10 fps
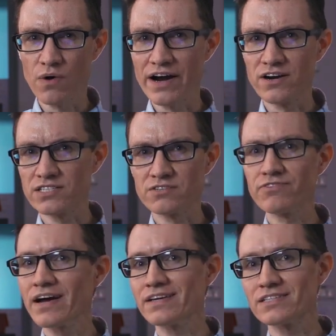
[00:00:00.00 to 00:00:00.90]
wires and
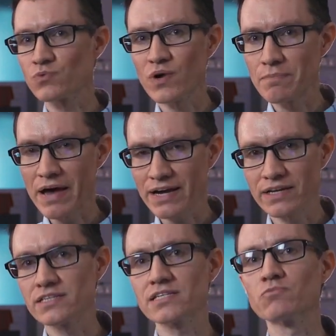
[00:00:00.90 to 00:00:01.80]
find its way back
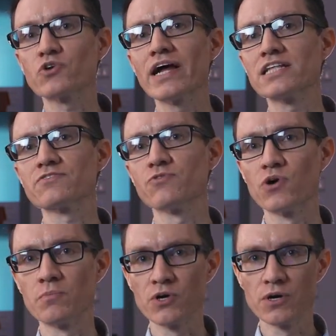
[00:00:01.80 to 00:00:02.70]
into some
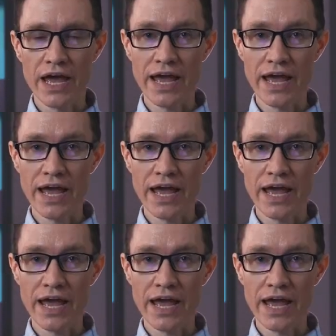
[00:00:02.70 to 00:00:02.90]
transformer